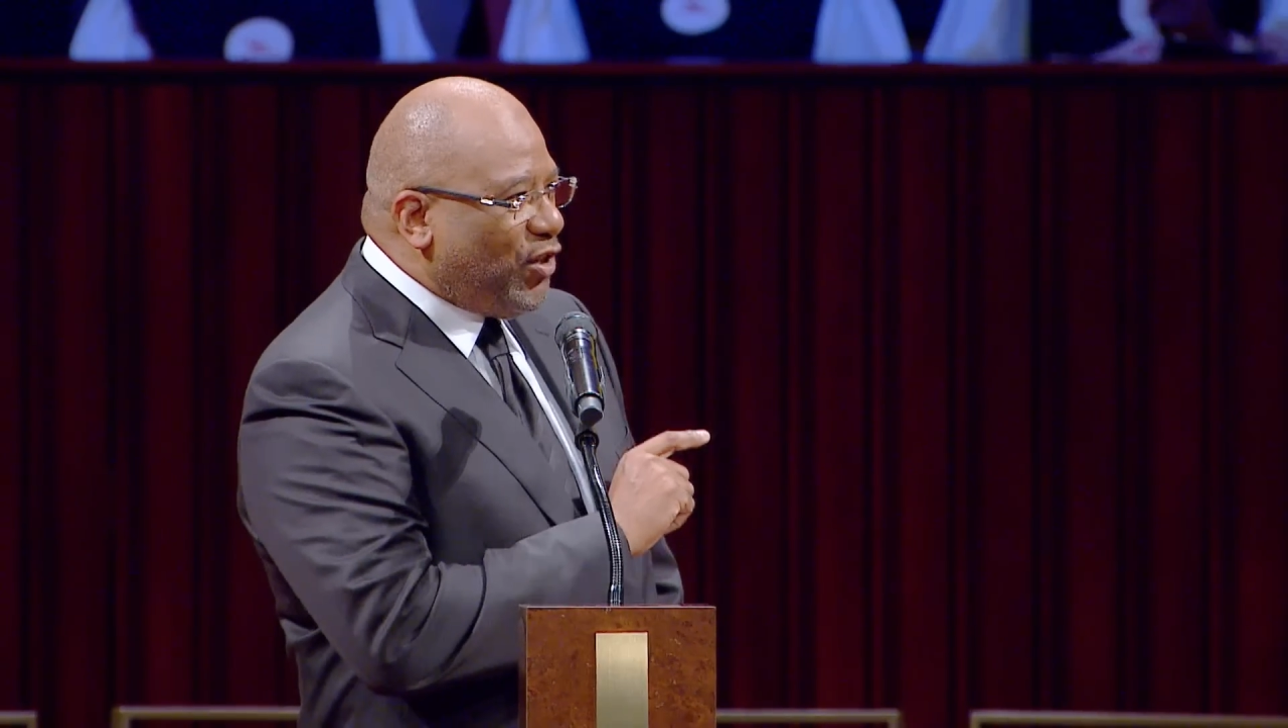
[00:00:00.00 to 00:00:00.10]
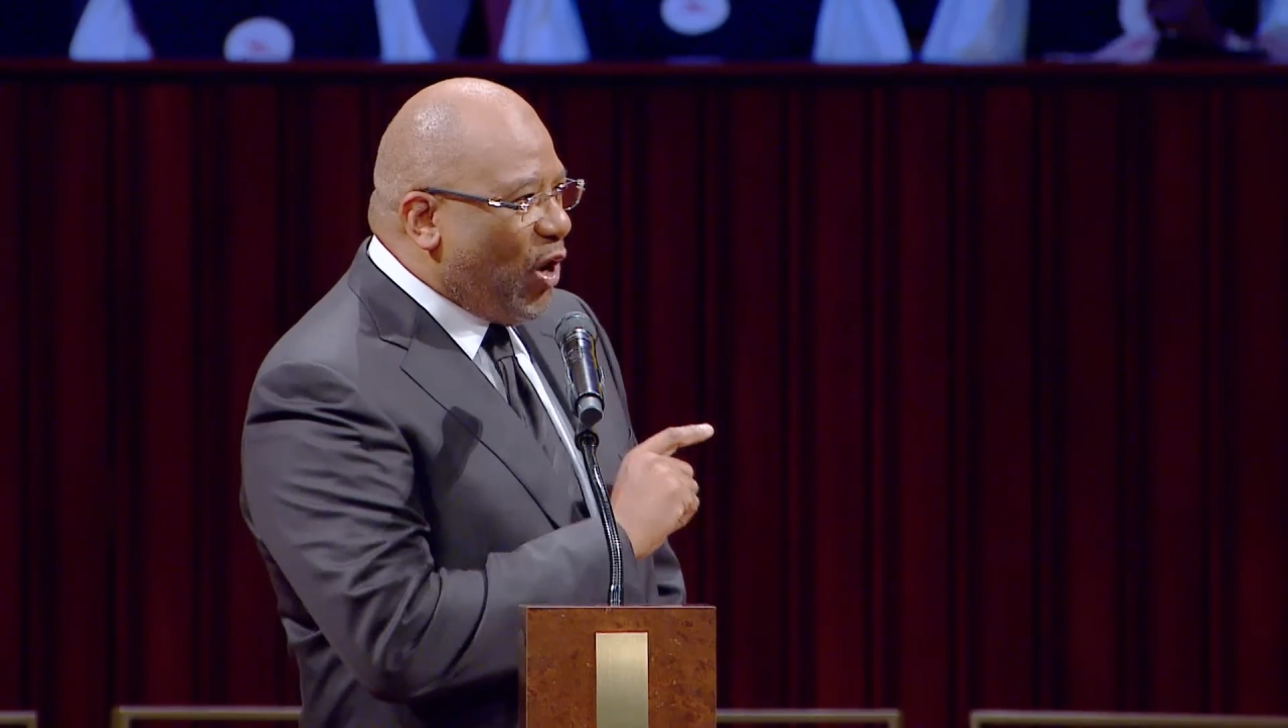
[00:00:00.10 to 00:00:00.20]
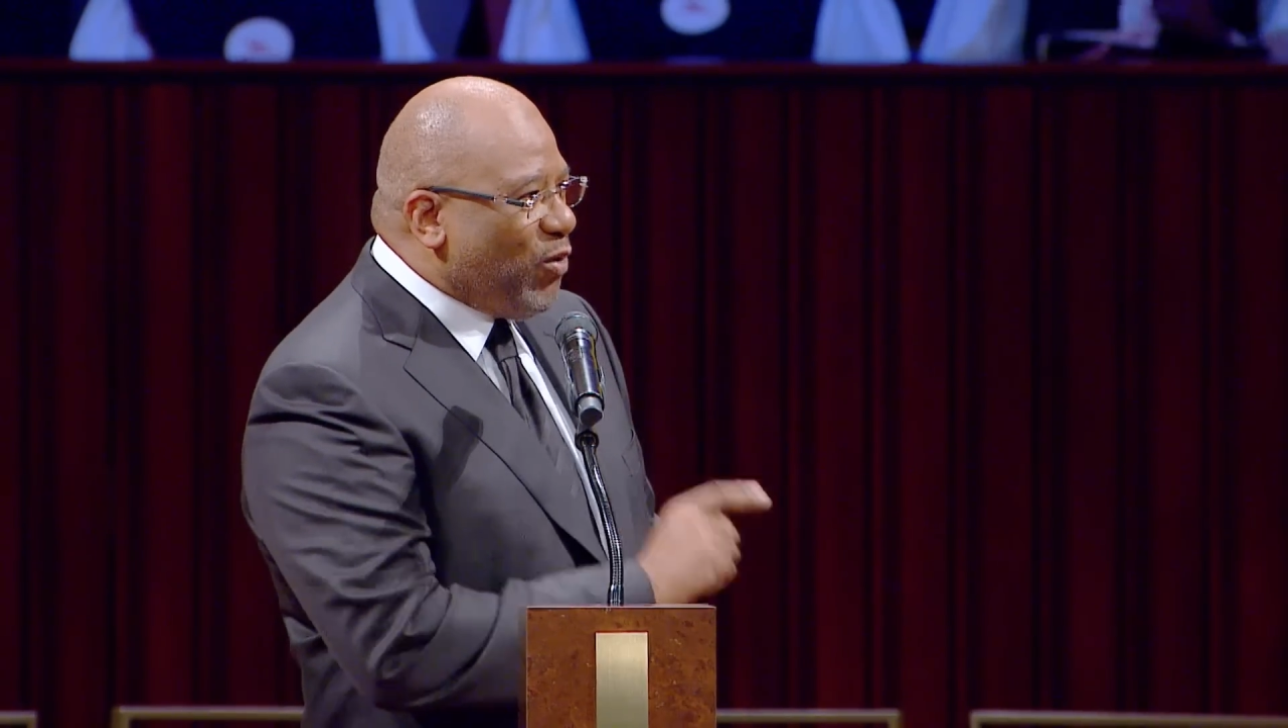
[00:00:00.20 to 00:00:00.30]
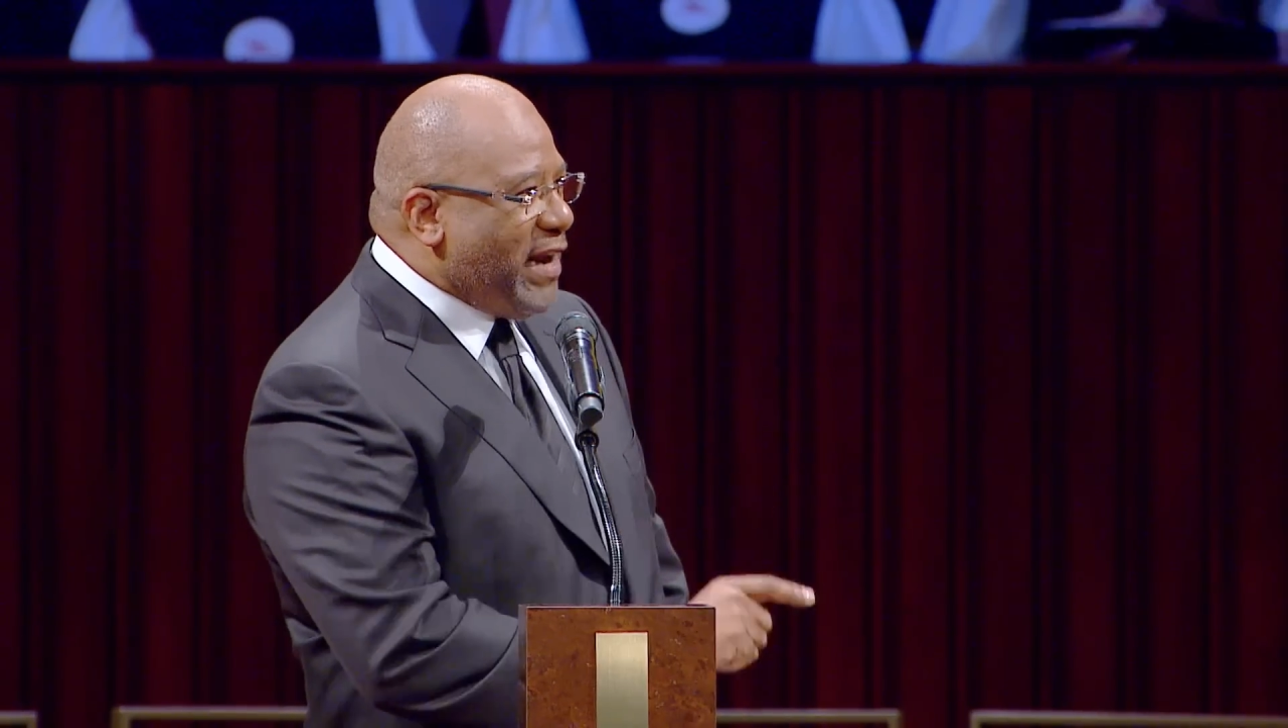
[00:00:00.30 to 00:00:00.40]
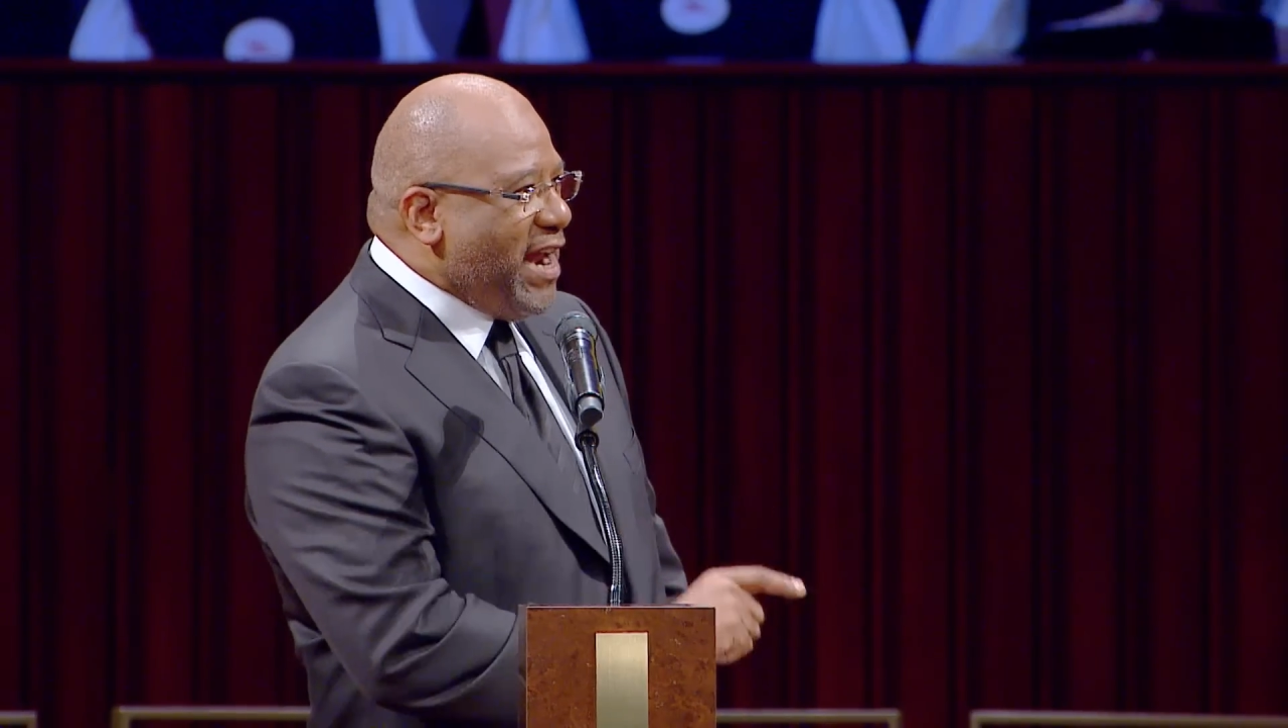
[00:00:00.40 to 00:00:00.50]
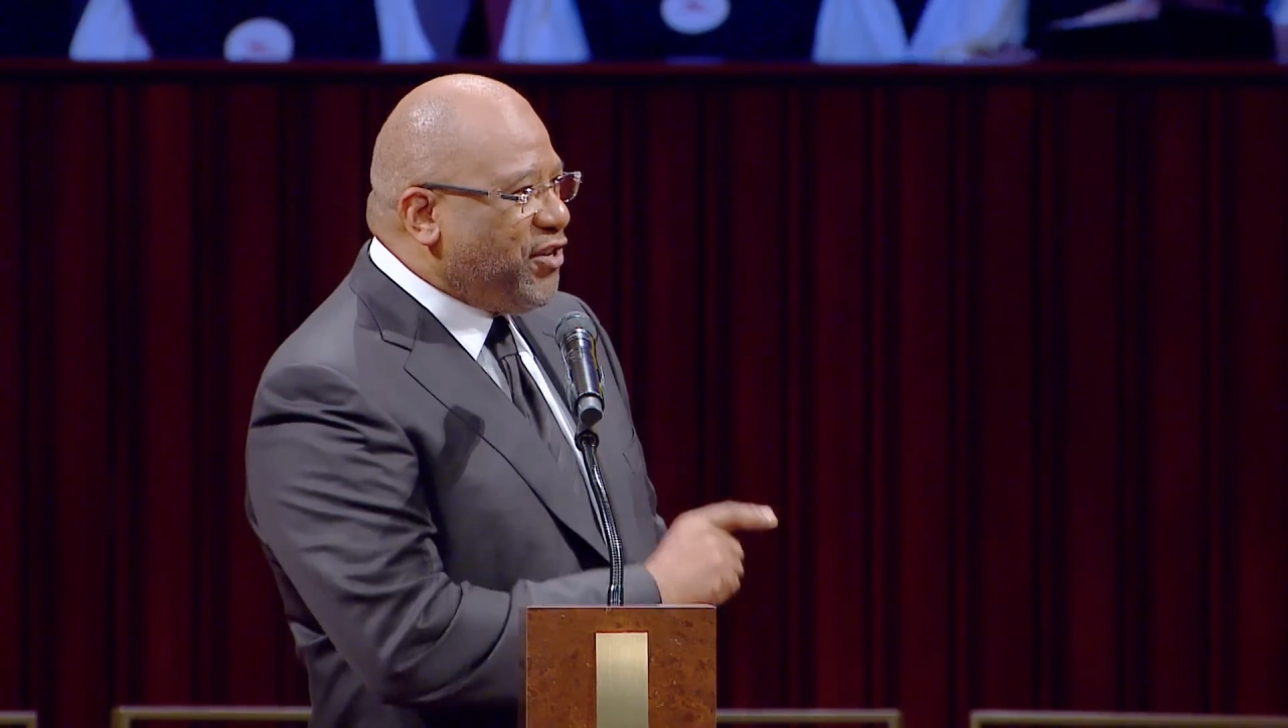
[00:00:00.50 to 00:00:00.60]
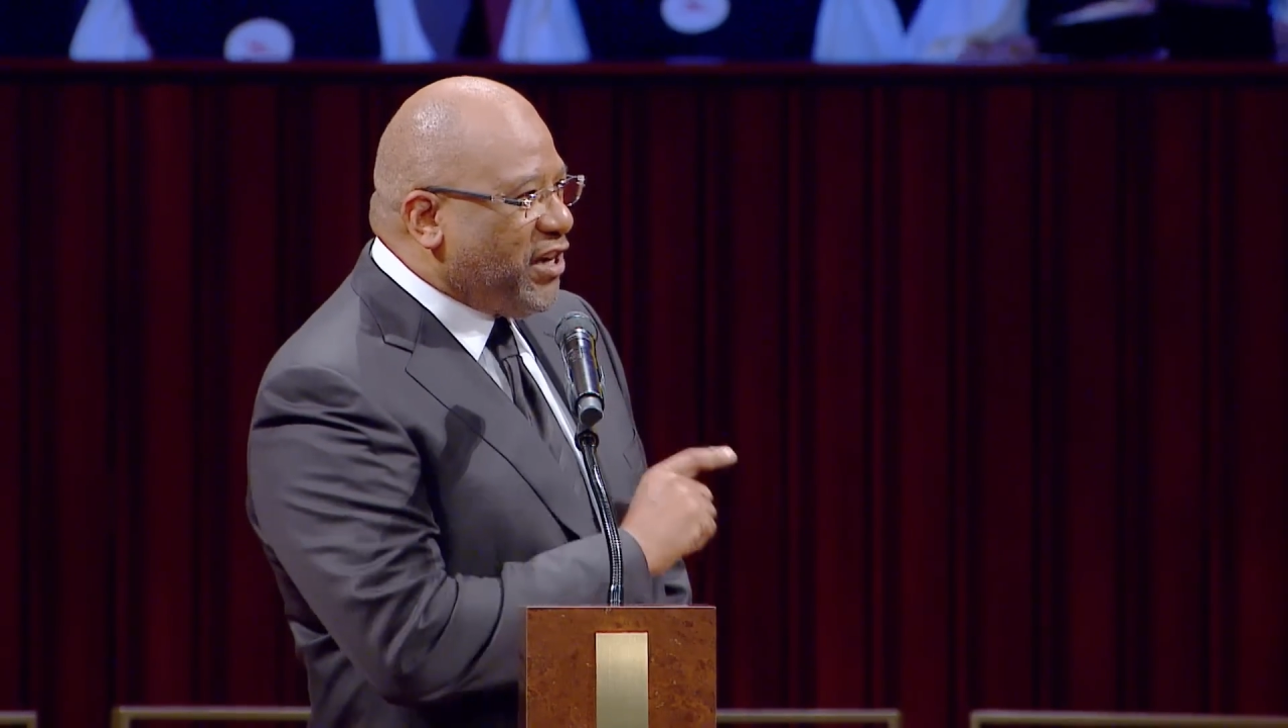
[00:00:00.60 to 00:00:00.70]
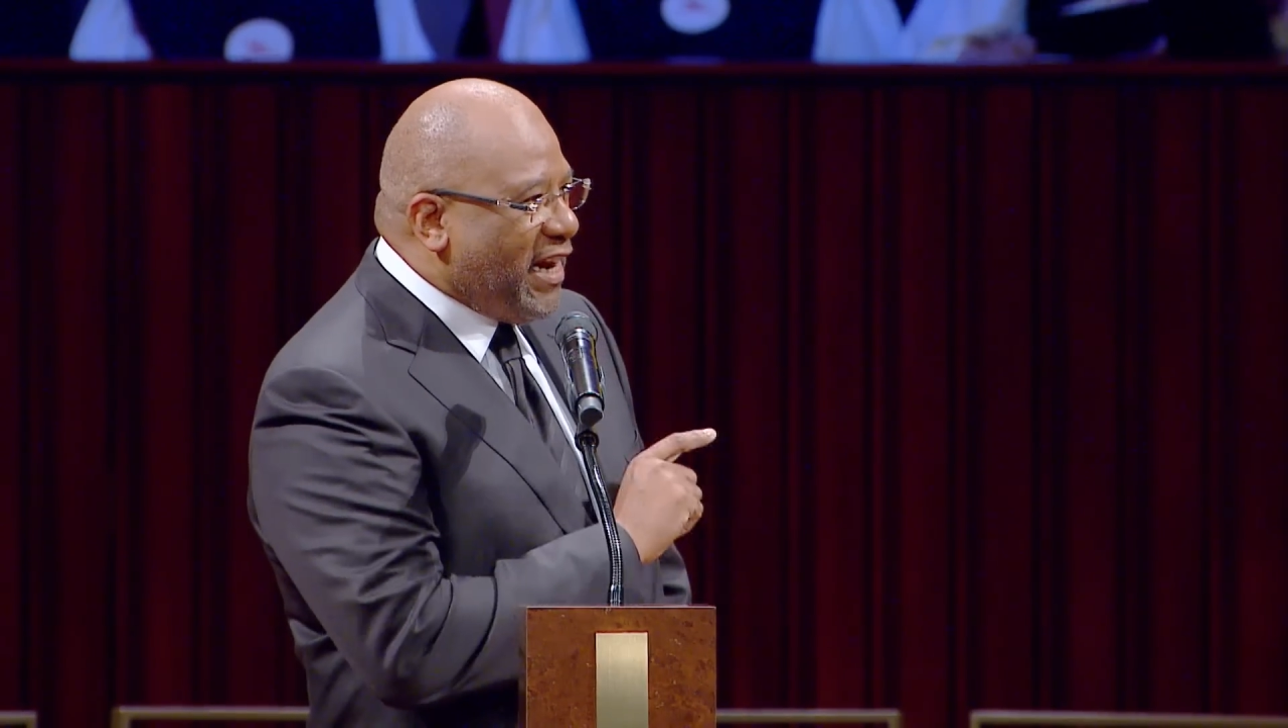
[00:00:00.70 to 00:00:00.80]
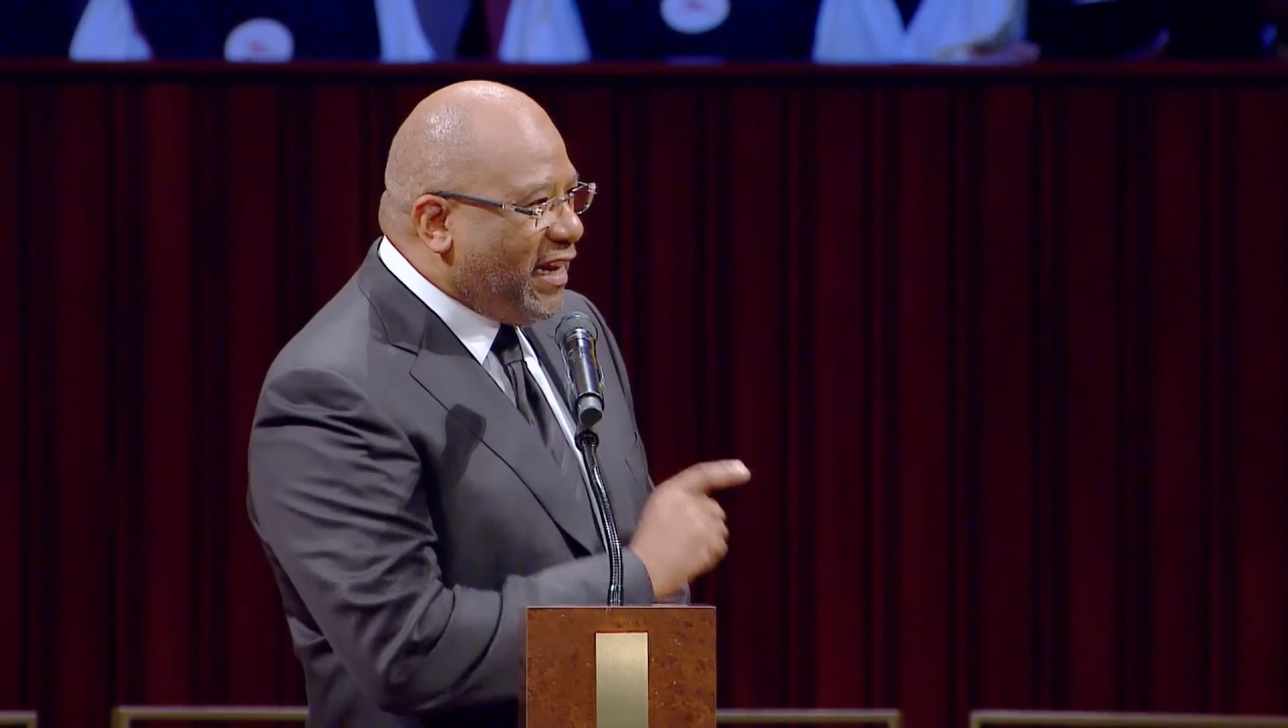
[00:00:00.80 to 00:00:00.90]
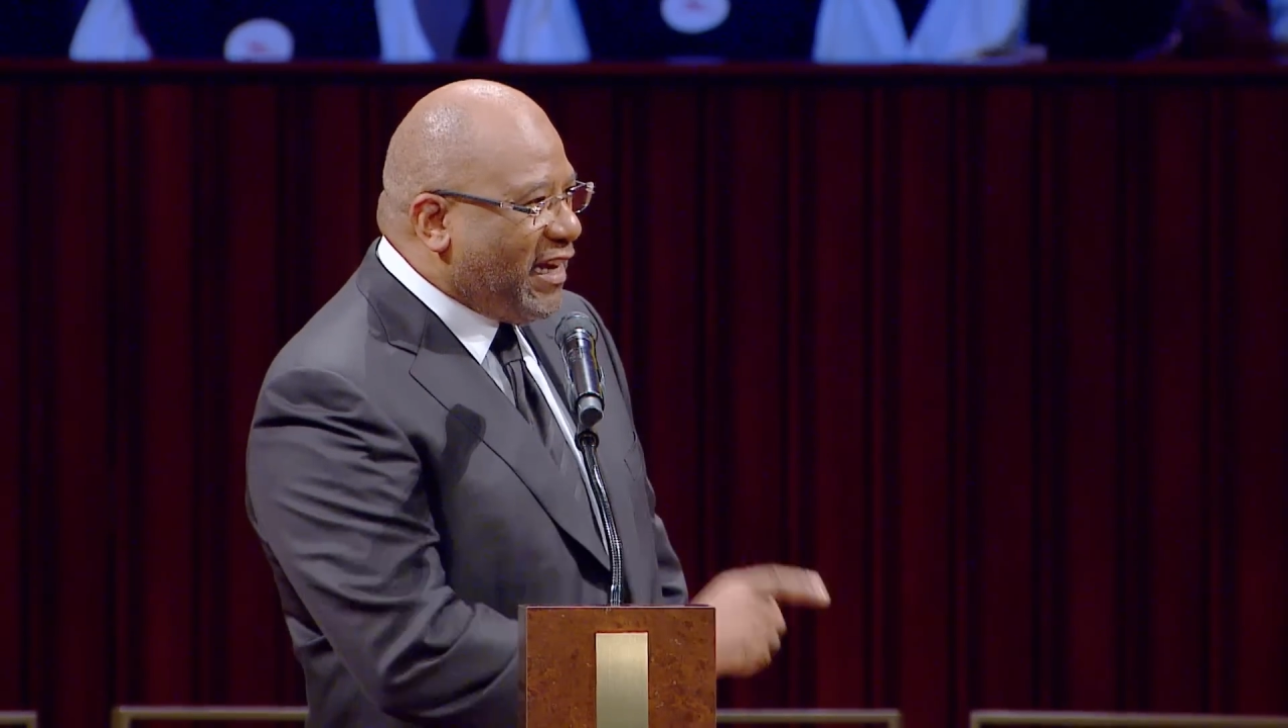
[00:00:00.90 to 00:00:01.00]

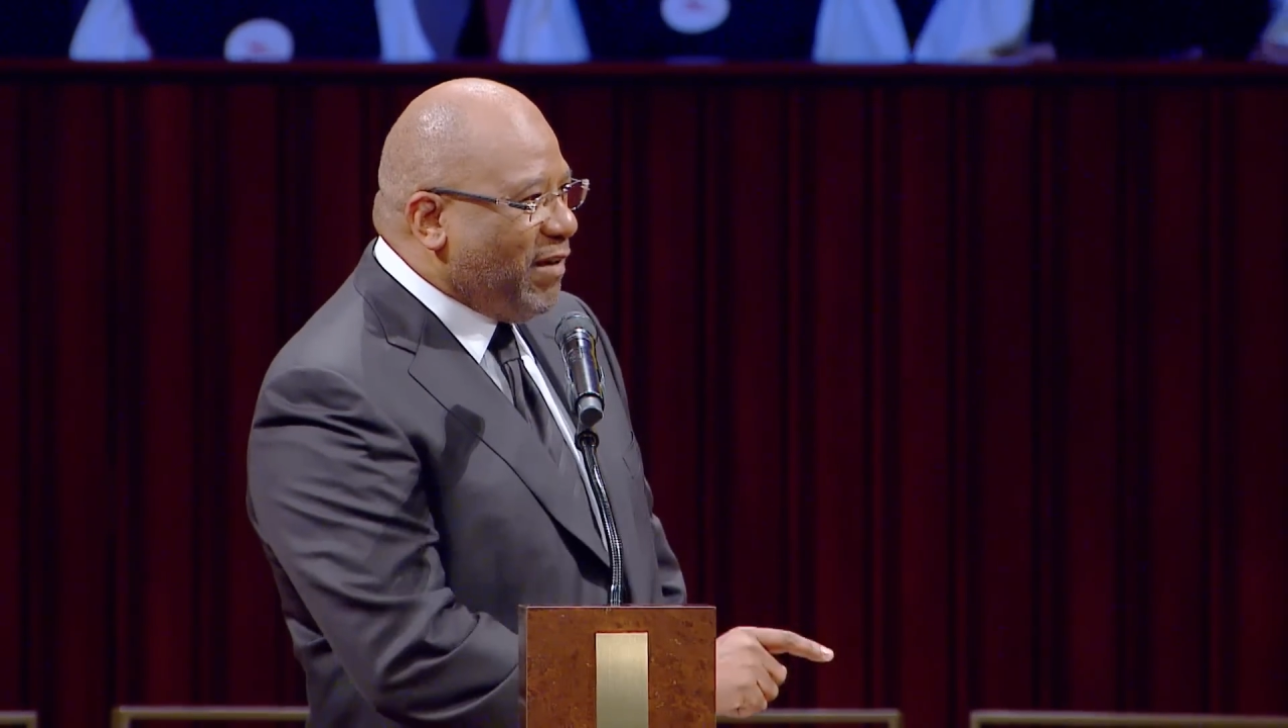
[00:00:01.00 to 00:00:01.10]
tonation and